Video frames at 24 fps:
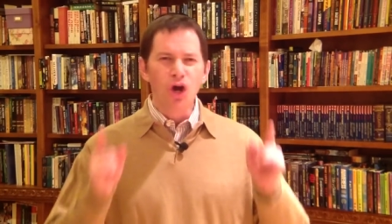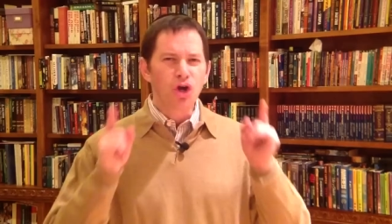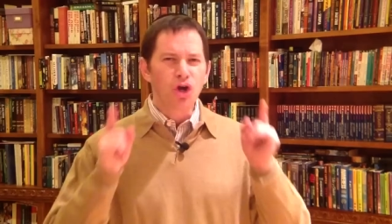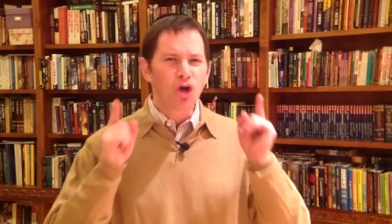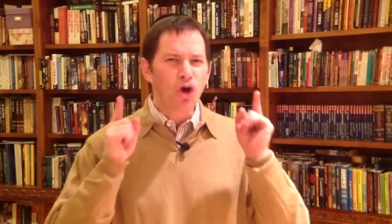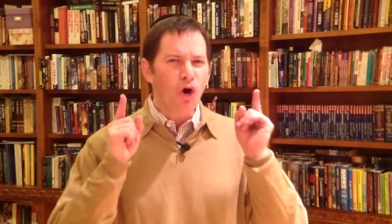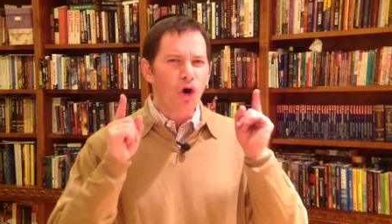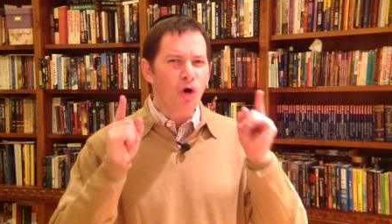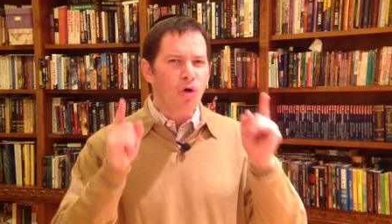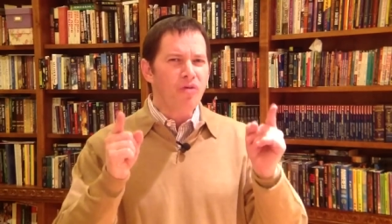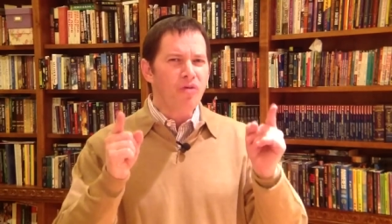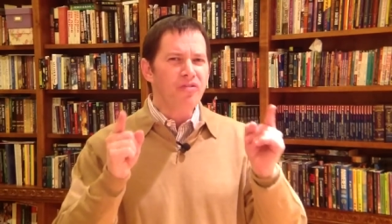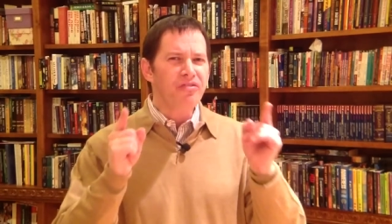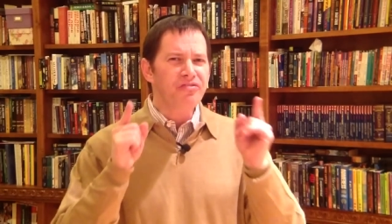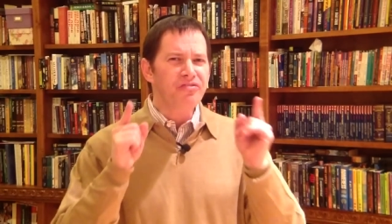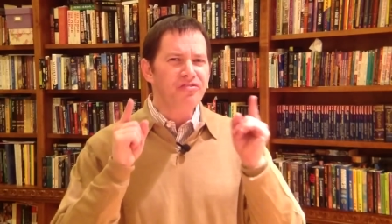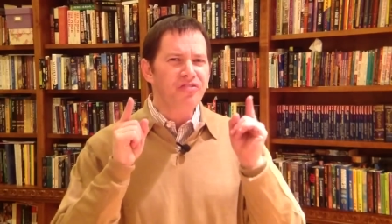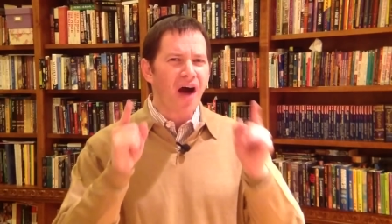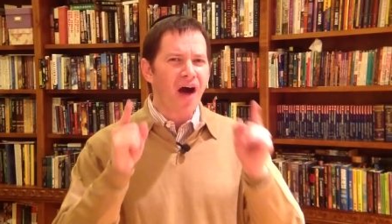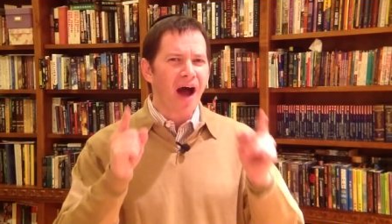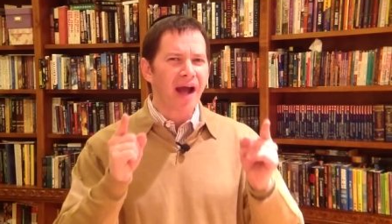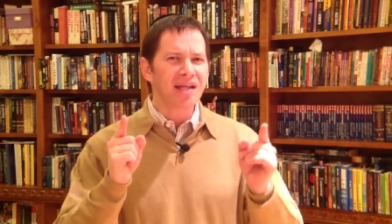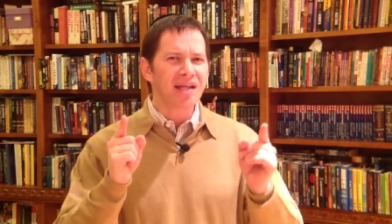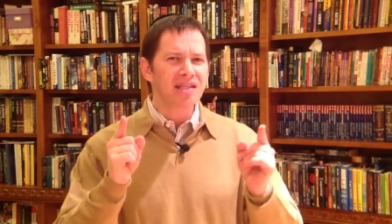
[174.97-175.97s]
Go
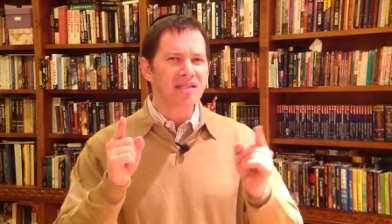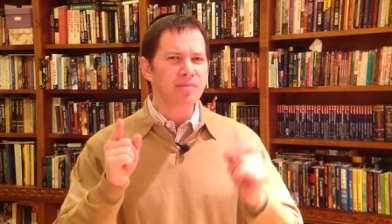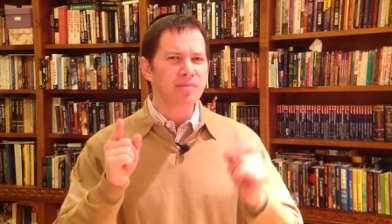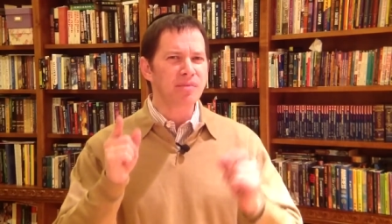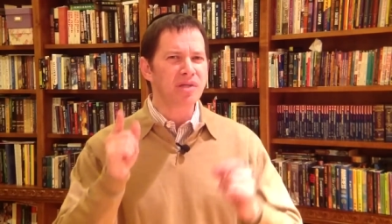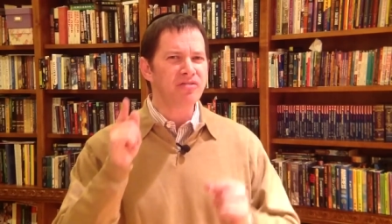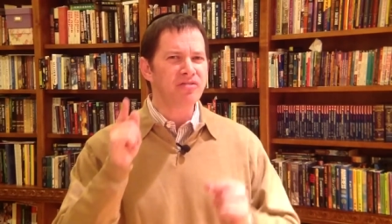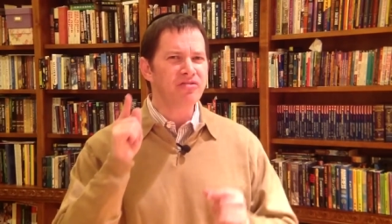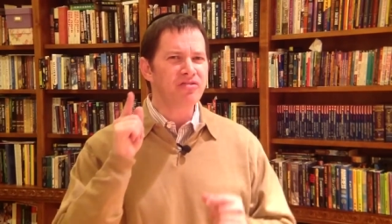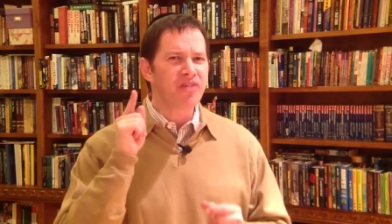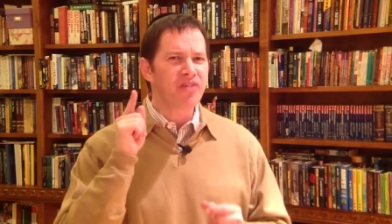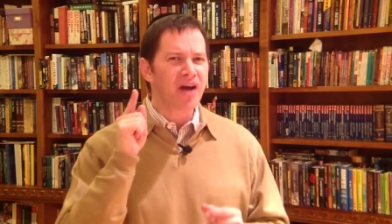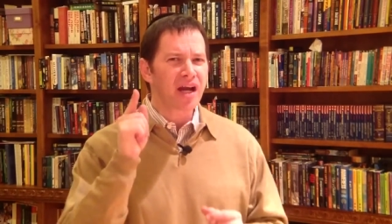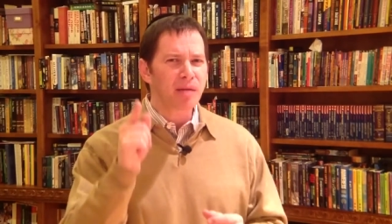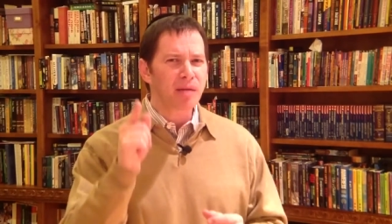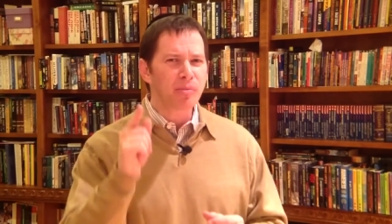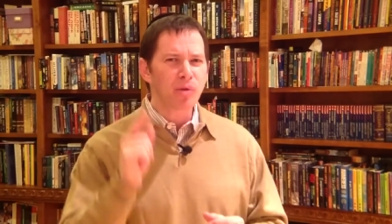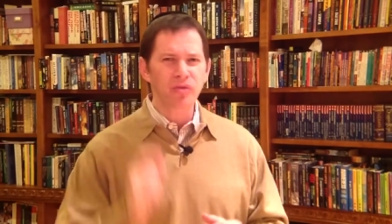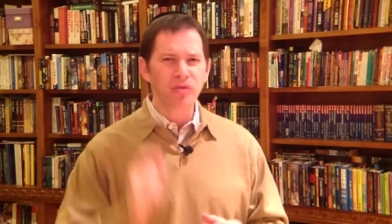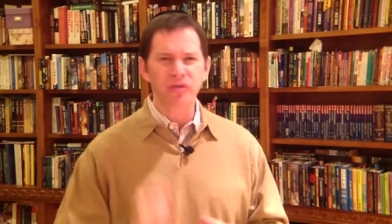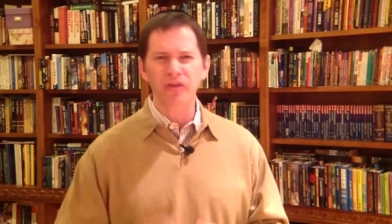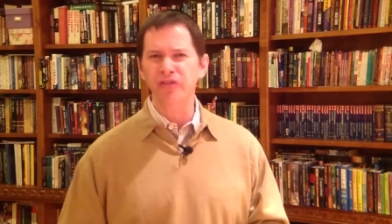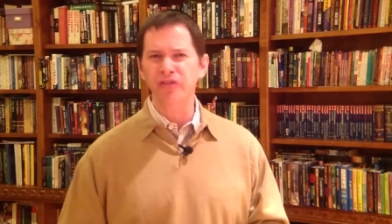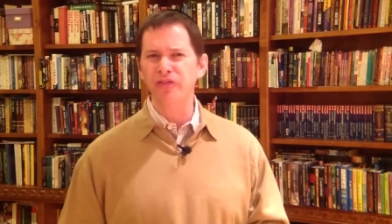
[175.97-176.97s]
find him and invite him
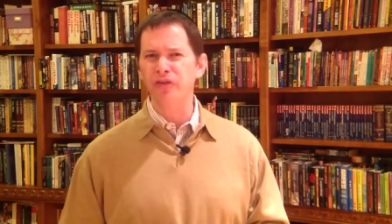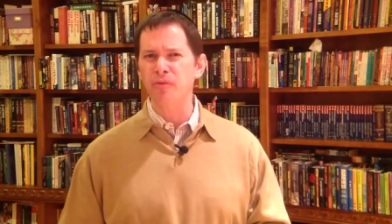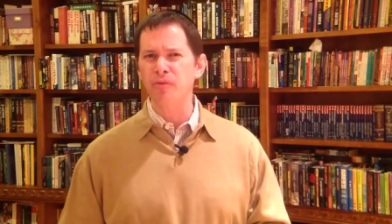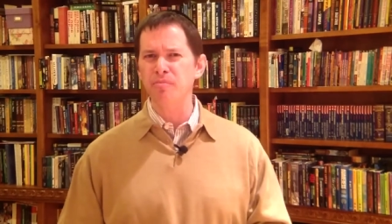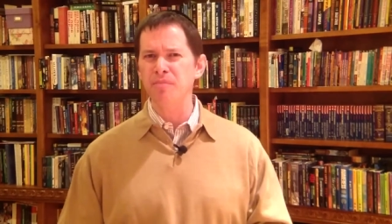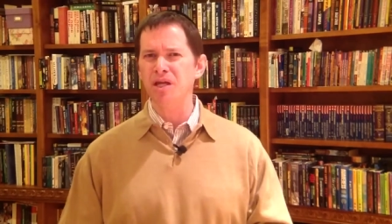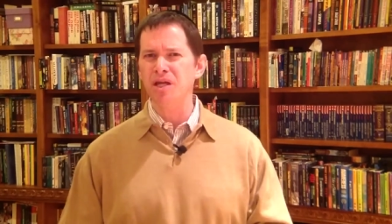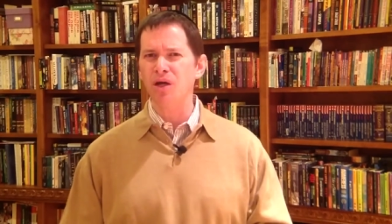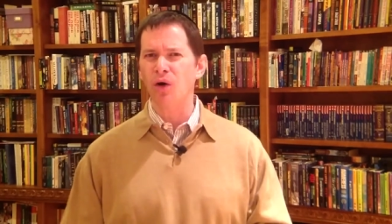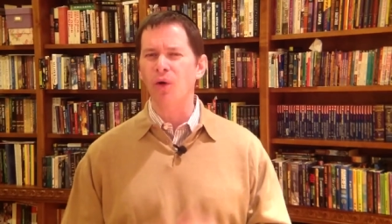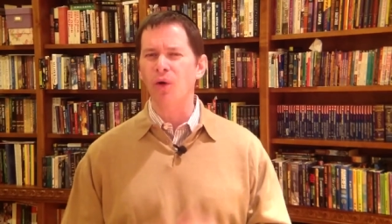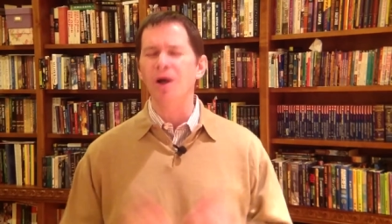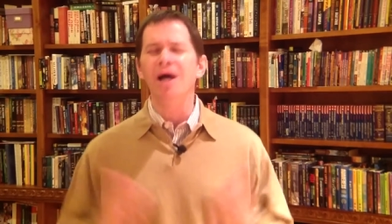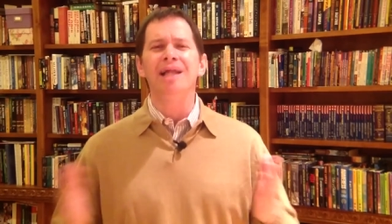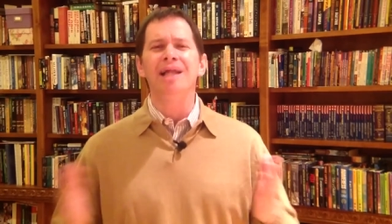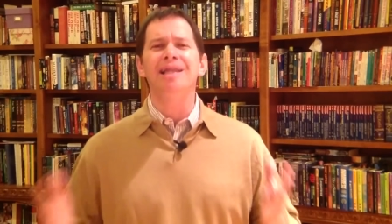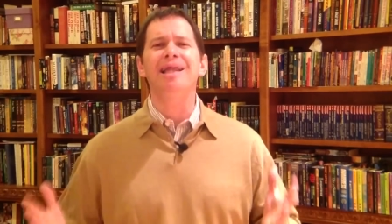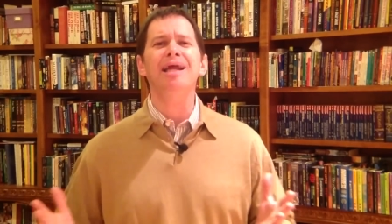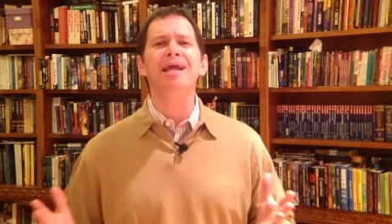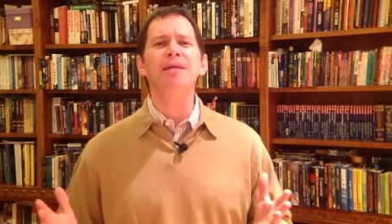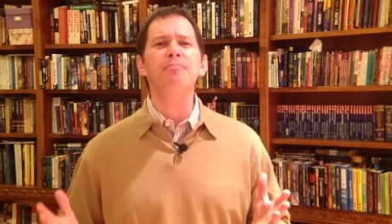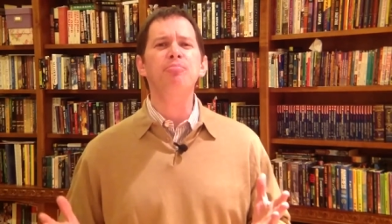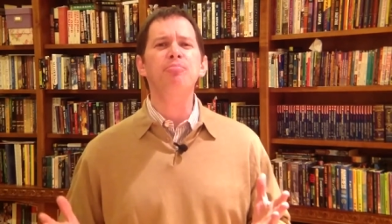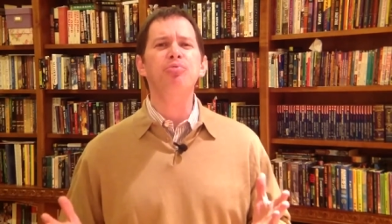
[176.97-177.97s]
over for a meal.
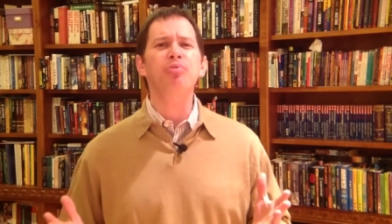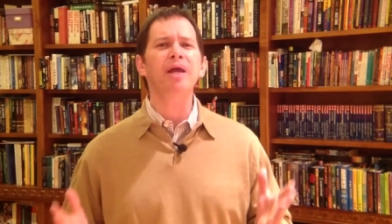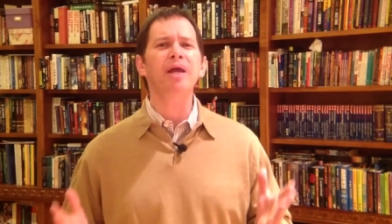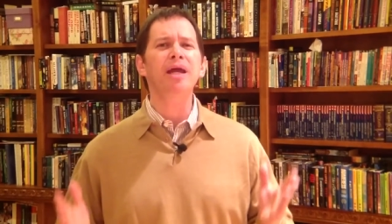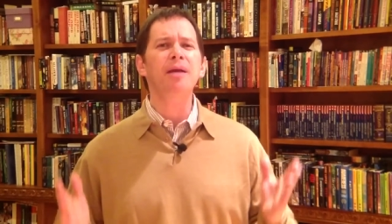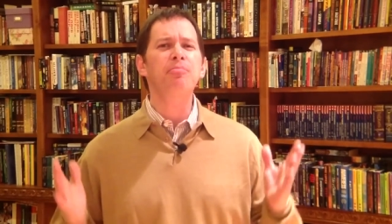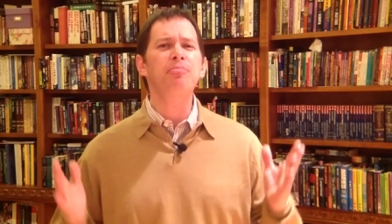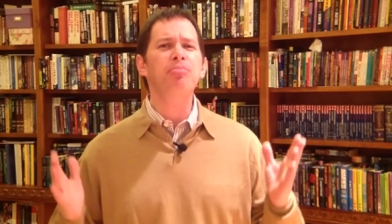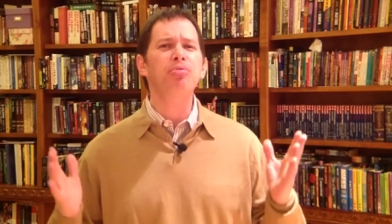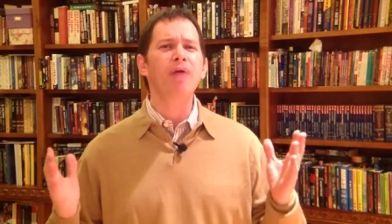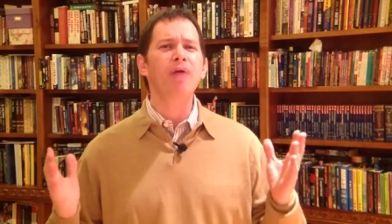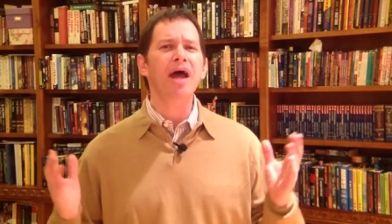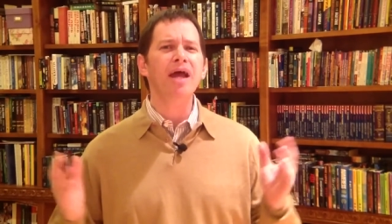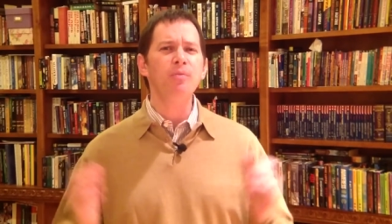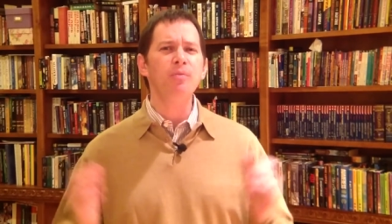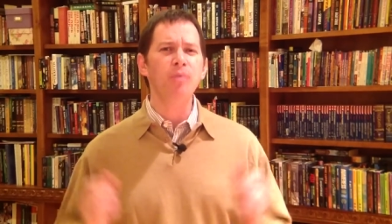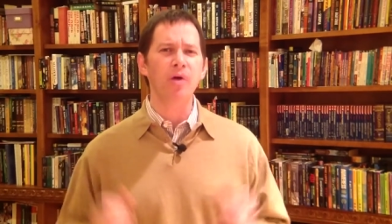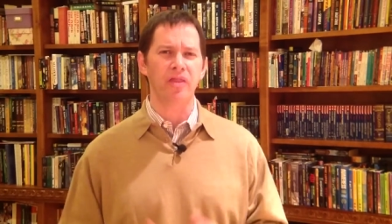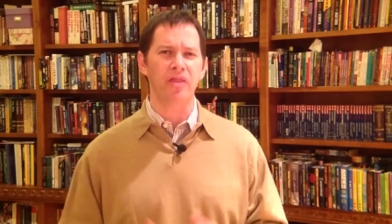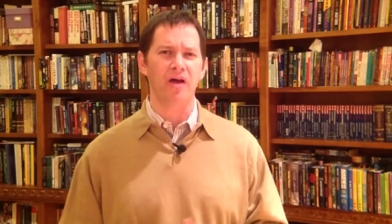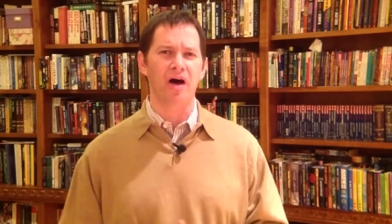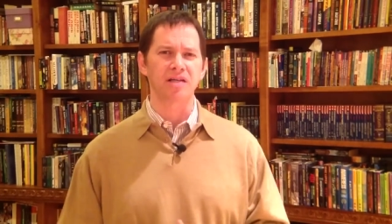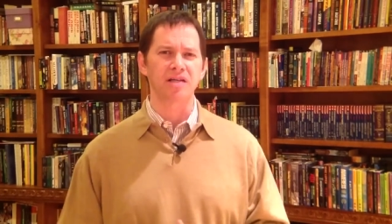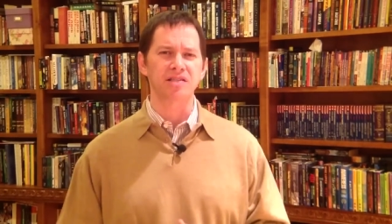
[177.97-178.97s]
Let him break bread
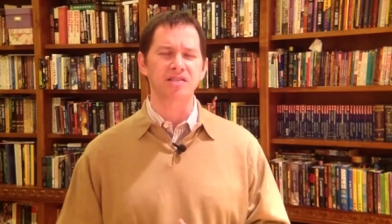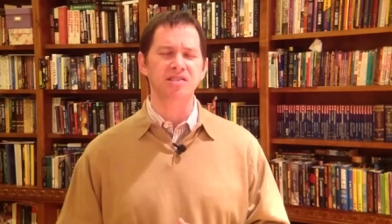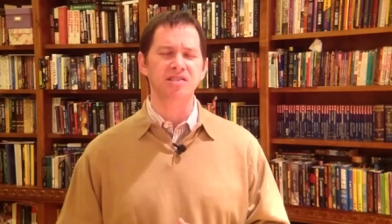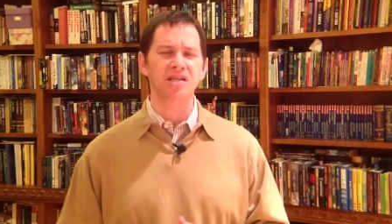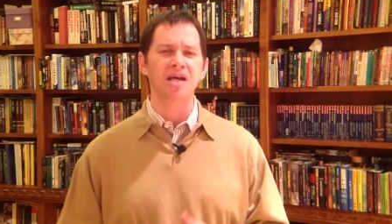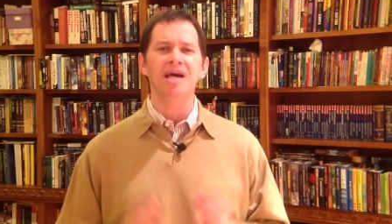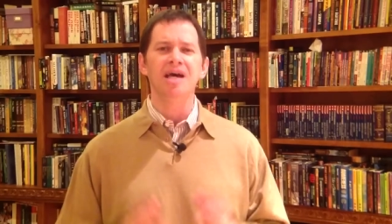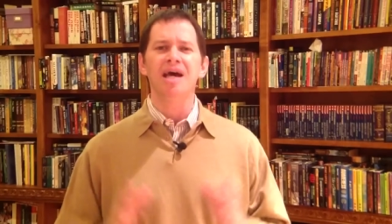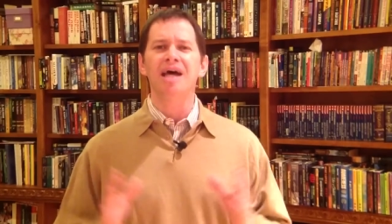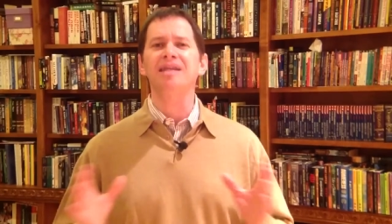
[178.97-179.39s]
with us.